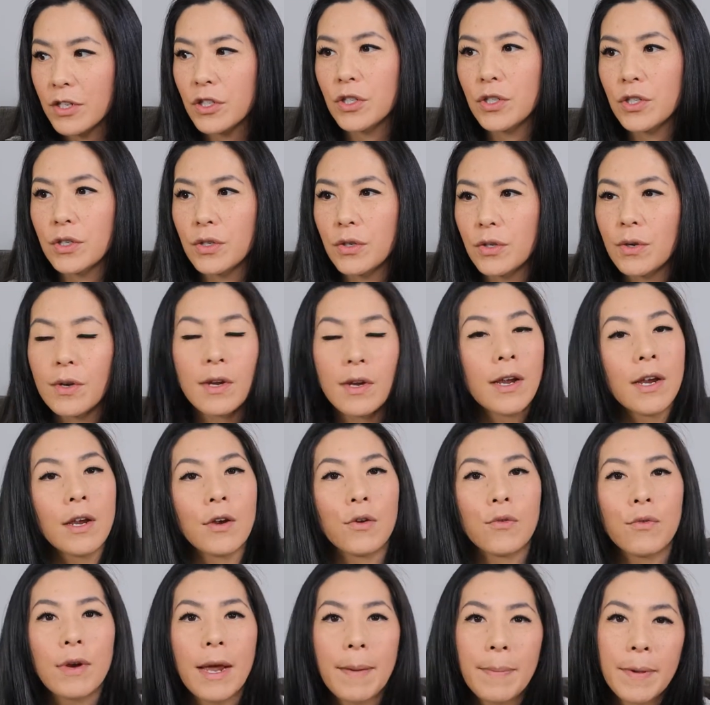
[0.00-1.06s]
to
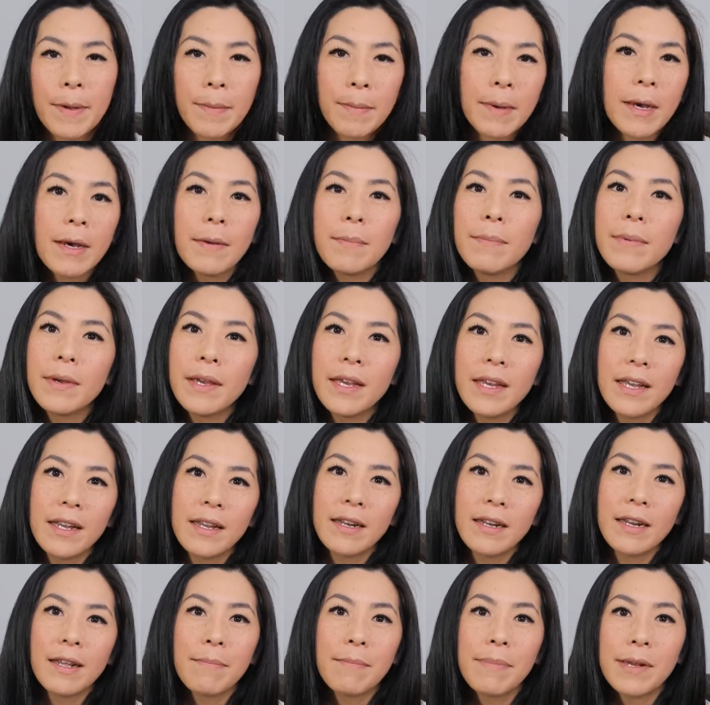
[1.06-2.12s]
wrap him up
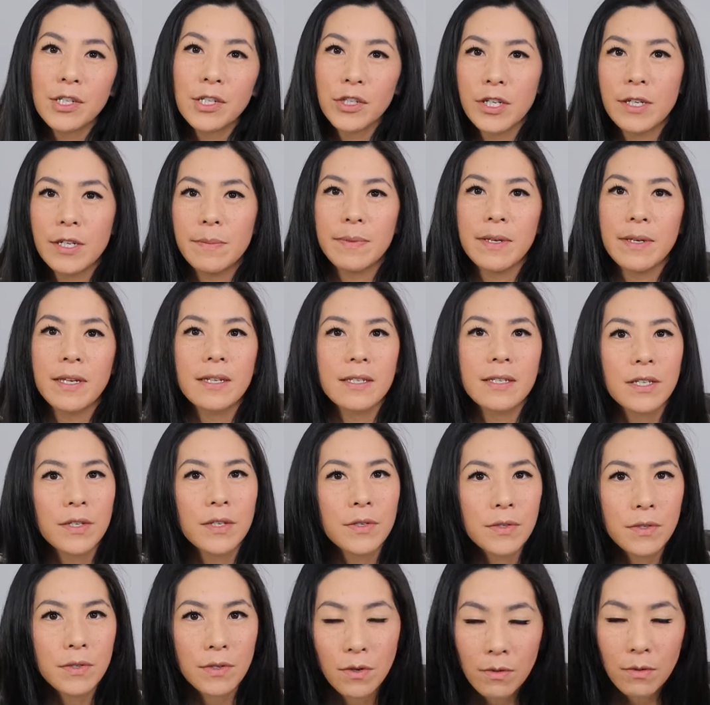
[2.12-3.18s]
in a bed sheet because he
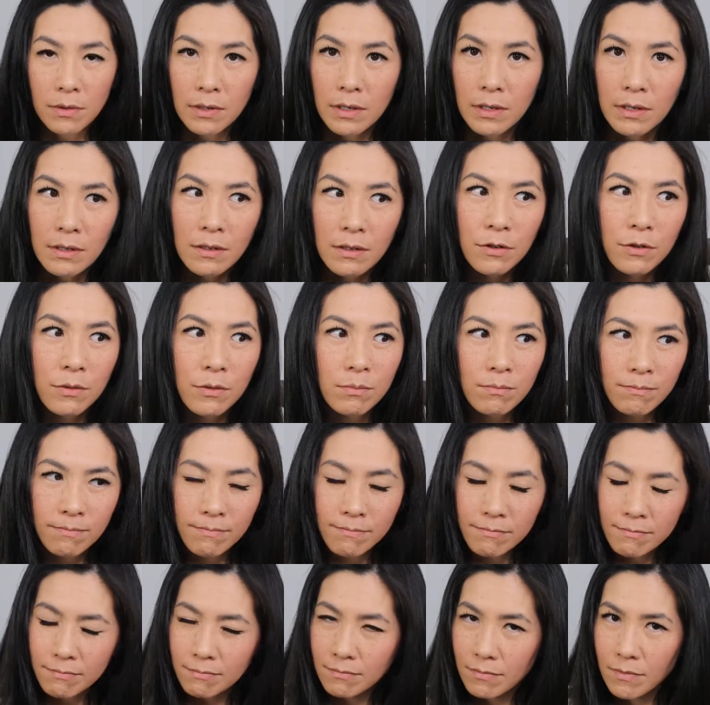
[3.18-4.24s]
was going
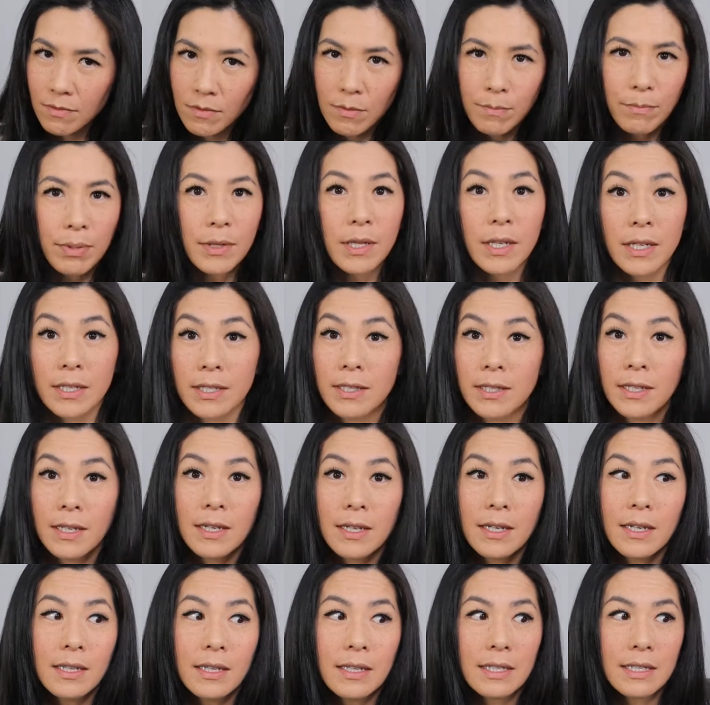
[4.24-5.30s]

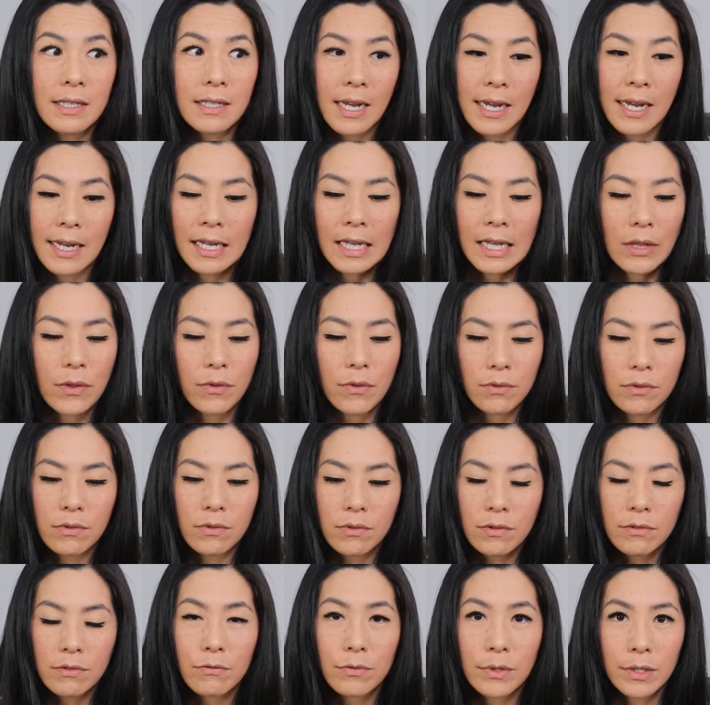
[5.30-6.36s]
ballistic in this tiny
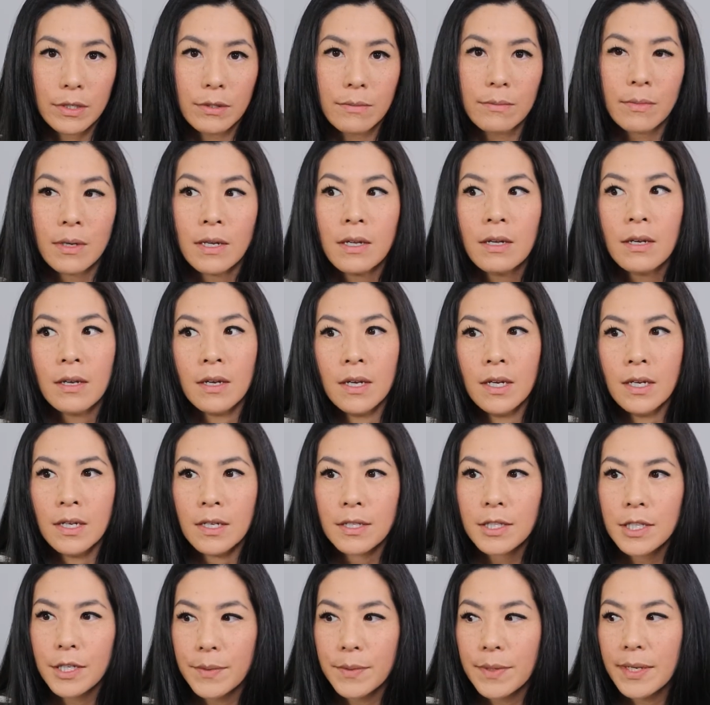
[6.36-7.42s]
little room.
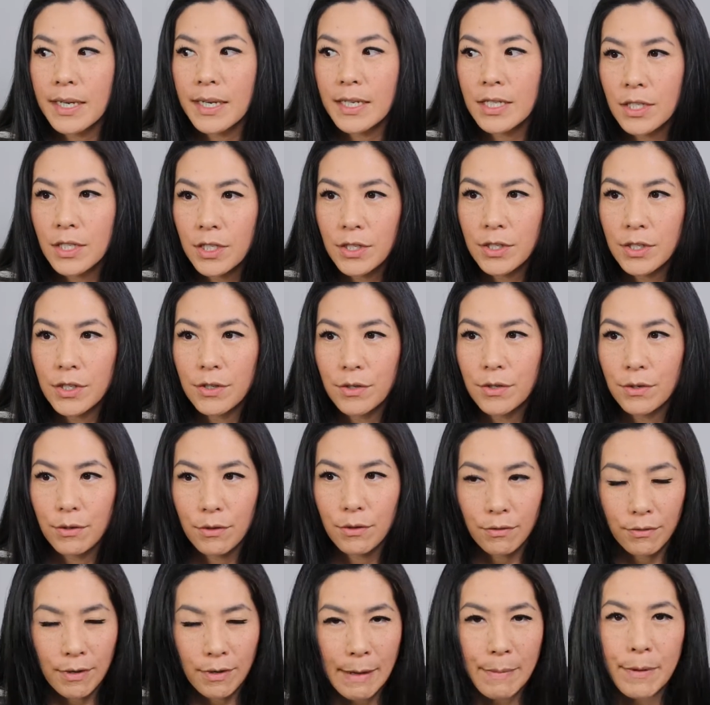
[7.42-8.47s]
So we had to
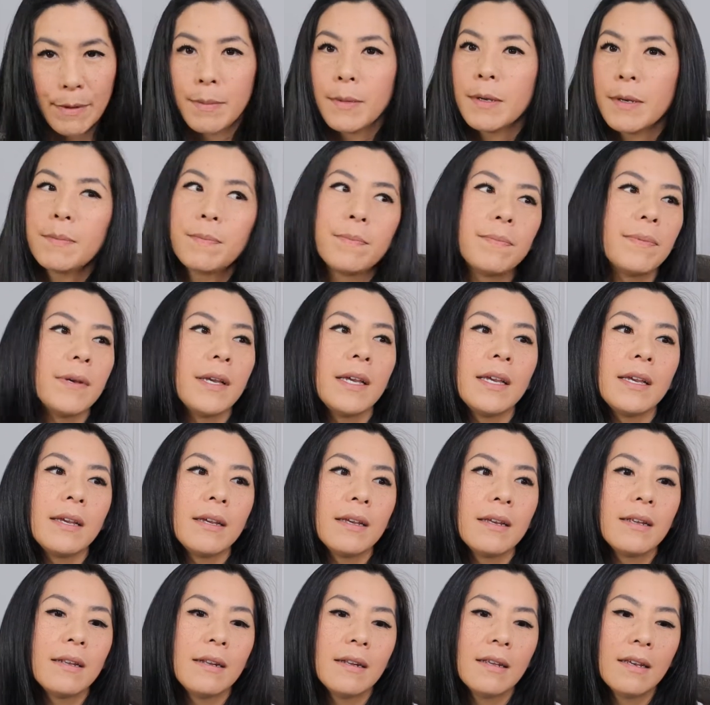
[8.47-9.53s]
wrap him up
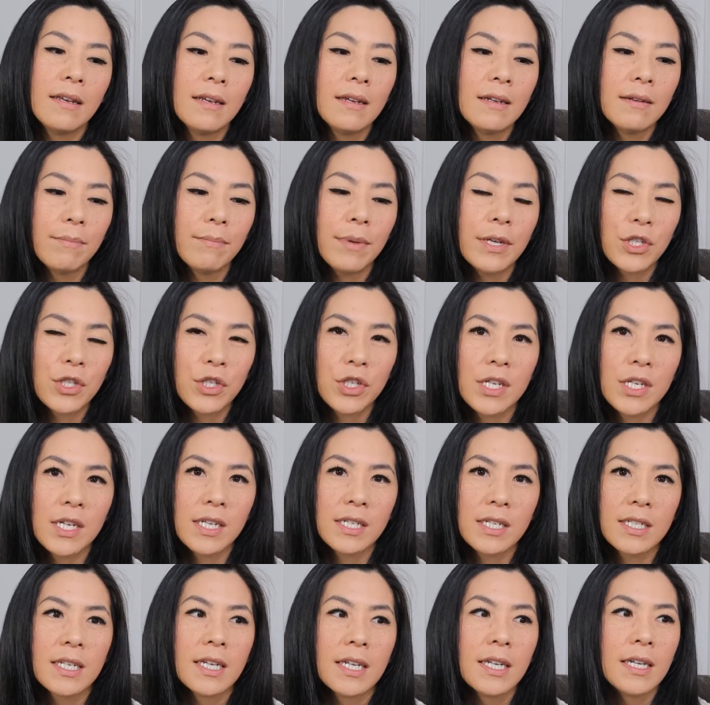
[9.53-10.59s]
in bed
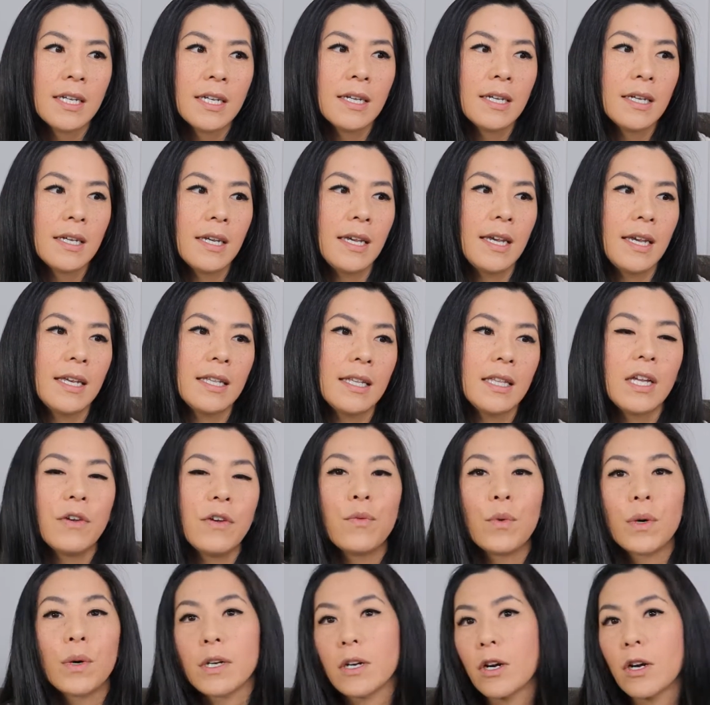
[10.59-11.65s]
sheet and leave
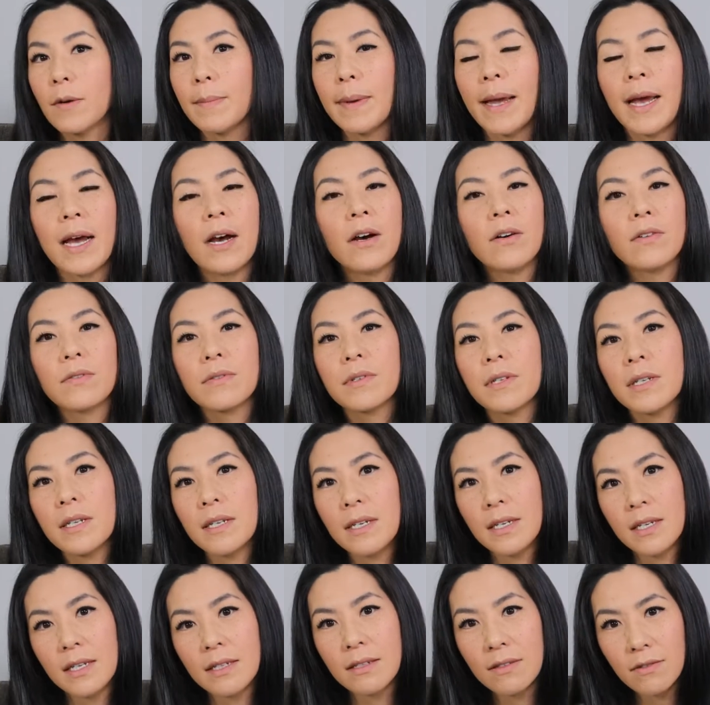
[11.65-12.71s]
one arm out
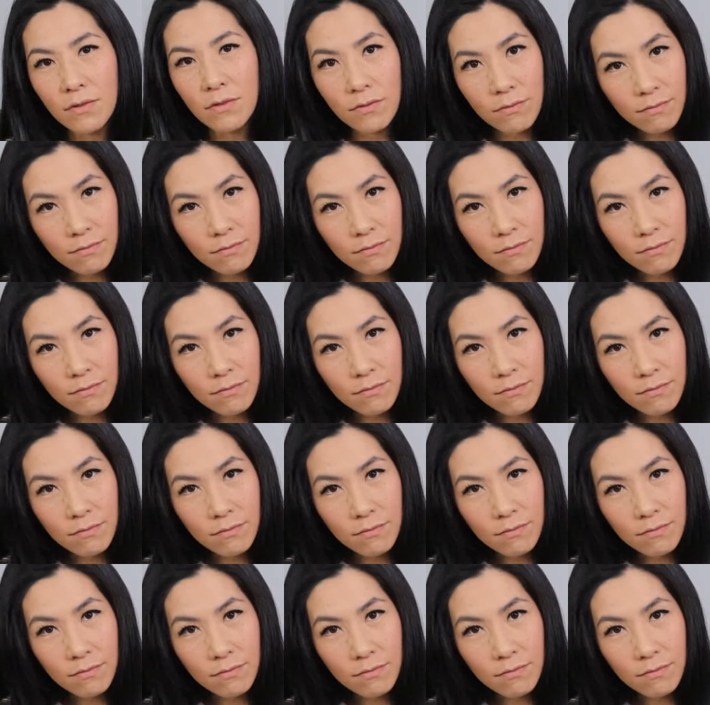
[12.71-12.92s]
and